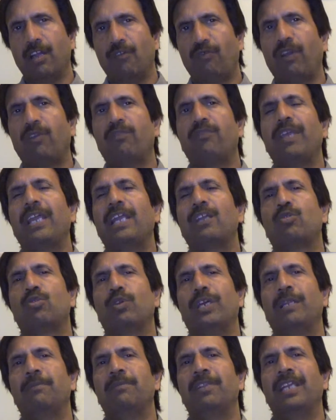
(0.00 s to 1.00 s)
will fail
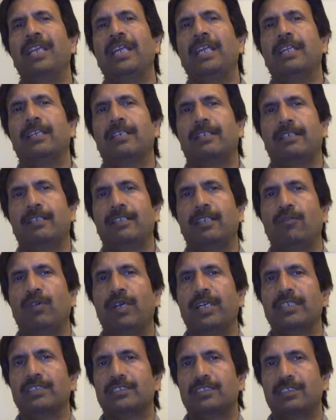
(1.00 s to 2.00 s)
to eliminate the
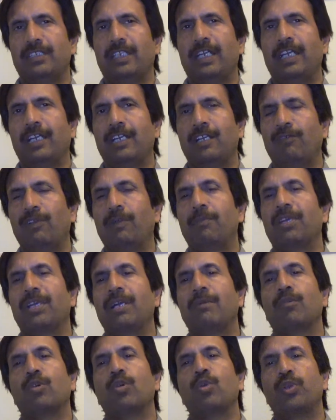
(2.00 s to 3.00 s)
virus and will
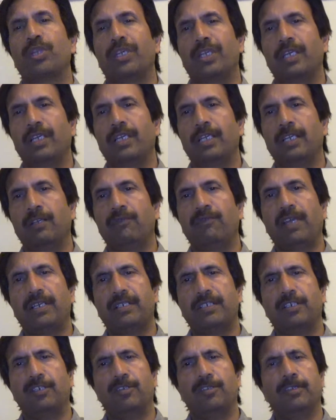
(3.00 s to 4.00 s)
become chronically
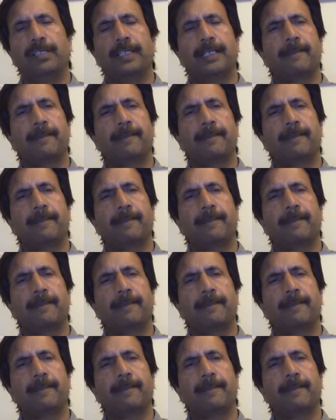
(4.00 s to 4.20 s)
infected,